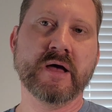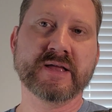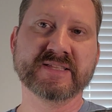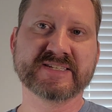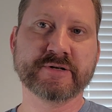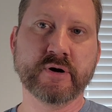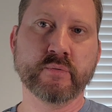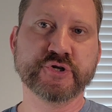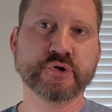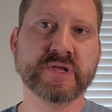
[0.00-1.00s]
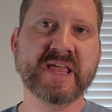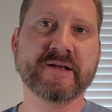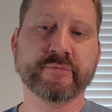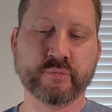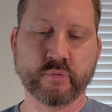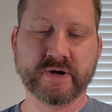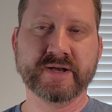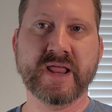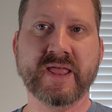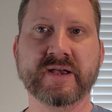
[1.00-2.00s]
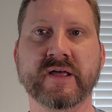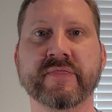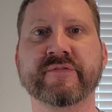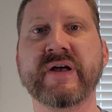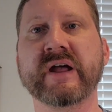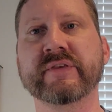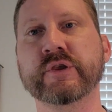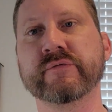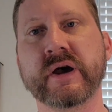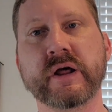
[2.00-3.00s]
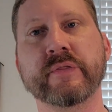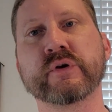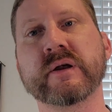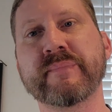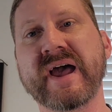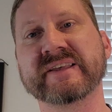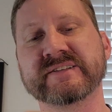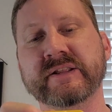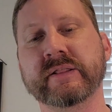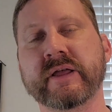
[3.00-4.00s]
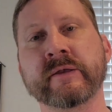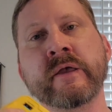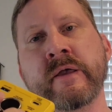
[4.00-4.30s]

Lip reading: considering what you get for it, and the fact that you've got other capacity like